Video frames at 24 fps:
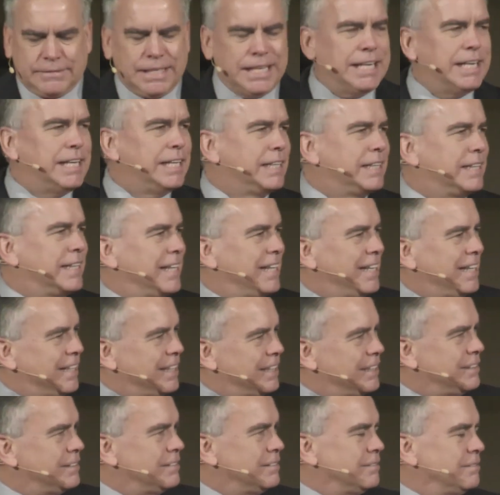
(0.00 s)

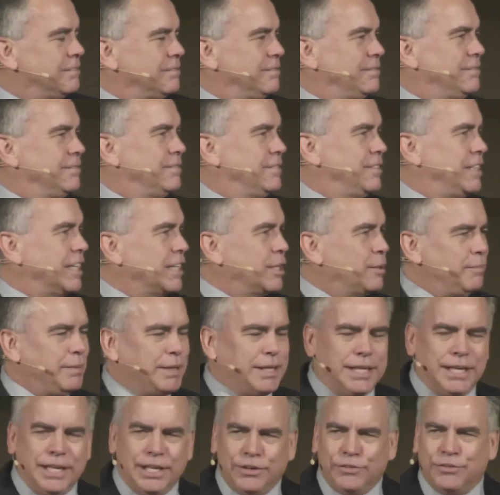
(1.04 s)
Anything that could be
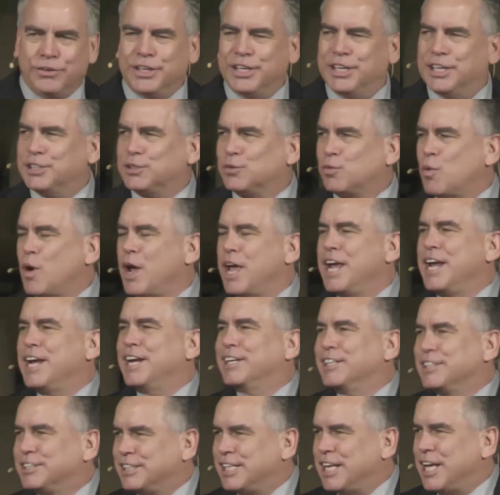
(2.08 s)
hindering us, weighing
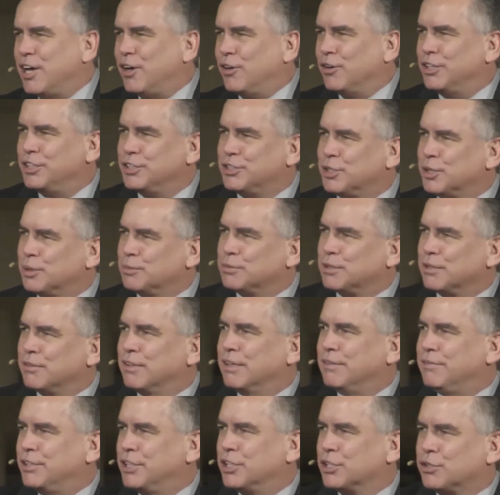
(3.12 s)
us down in terms of
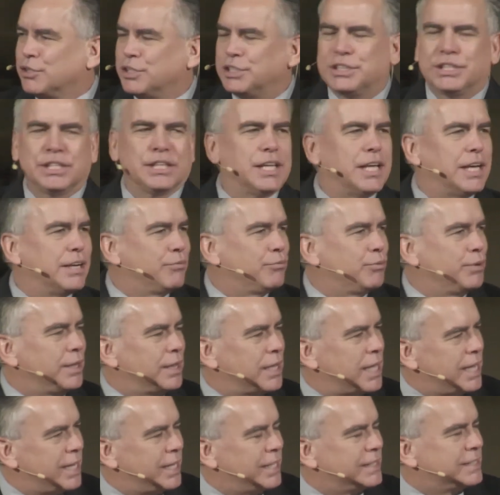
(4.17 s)
living the Christian life, we
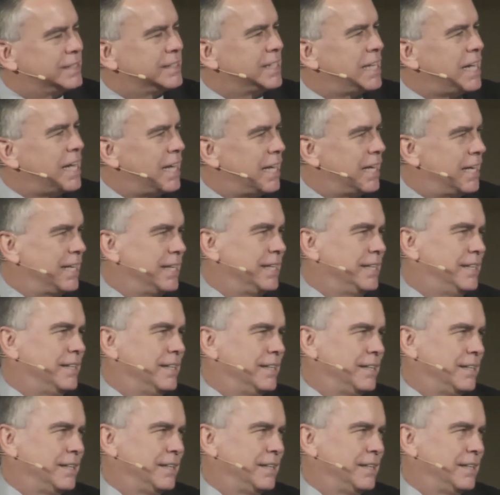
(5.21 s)
lay it aside.